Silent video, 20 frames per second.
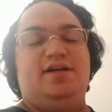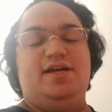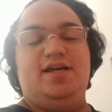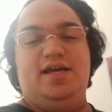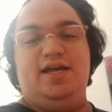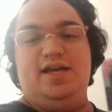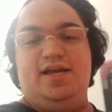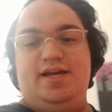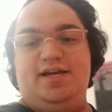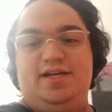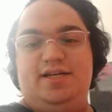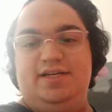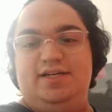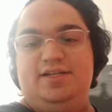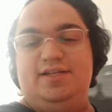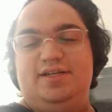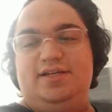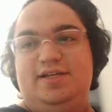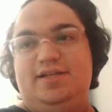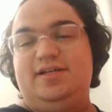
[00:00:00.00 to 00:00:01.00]

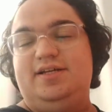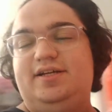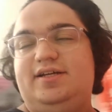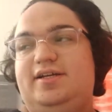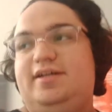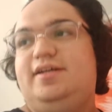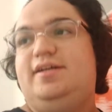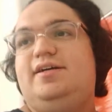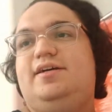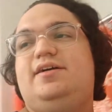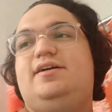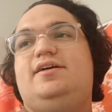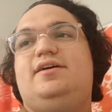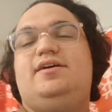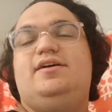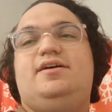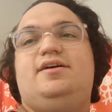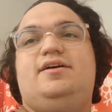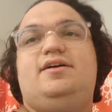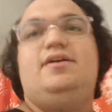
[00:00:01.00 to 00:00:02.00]

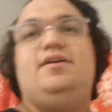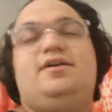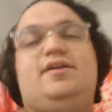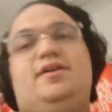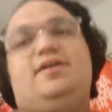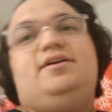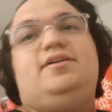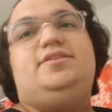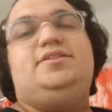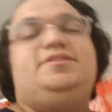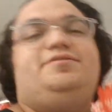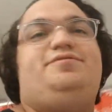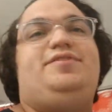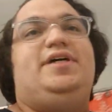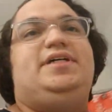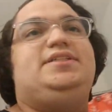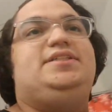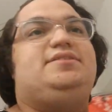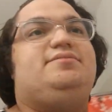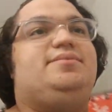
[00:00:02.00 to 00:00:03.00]

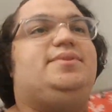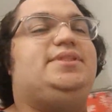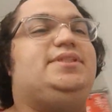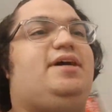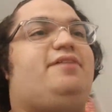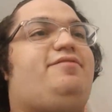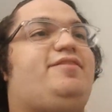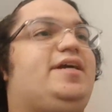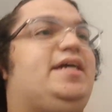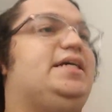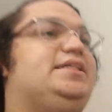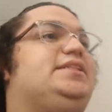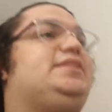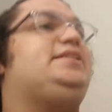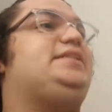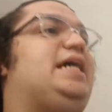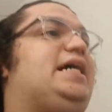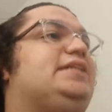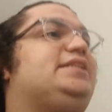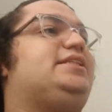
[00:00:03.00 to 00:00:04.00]

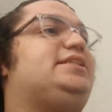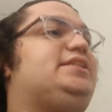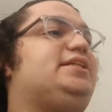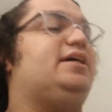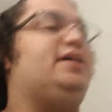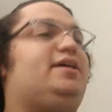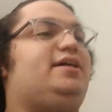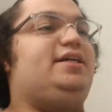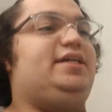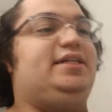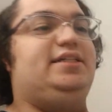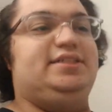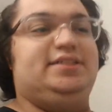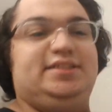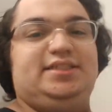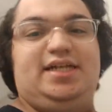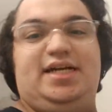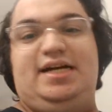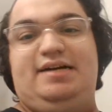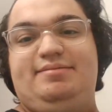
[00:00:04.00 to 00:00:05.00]
against Gaston and
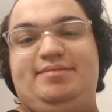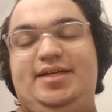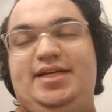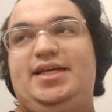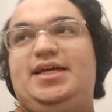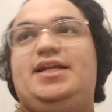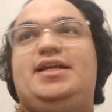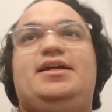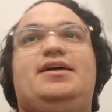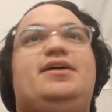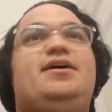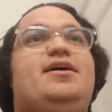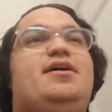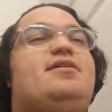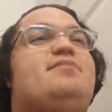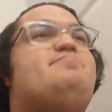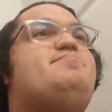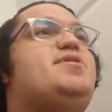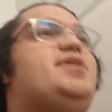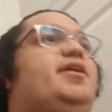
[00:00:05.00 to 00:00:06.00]
his army. And
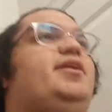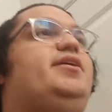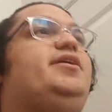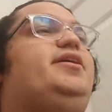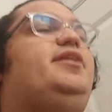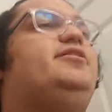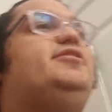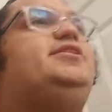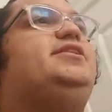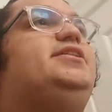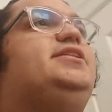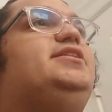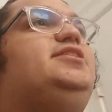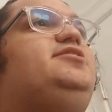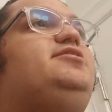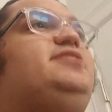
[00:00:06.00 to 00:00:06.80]
Bella goes to